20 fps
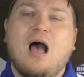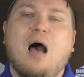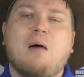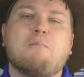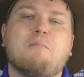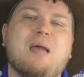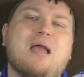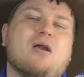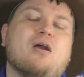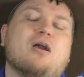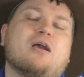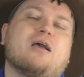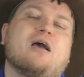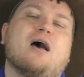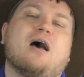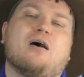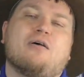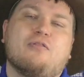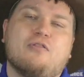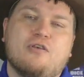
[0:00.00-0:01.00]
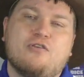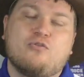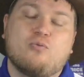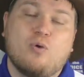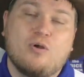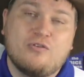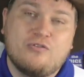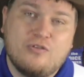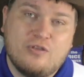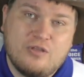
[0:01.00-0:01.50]
America, this
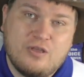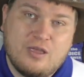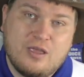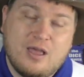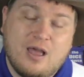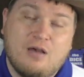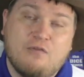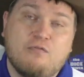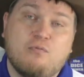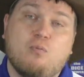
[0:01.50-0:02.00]
was the,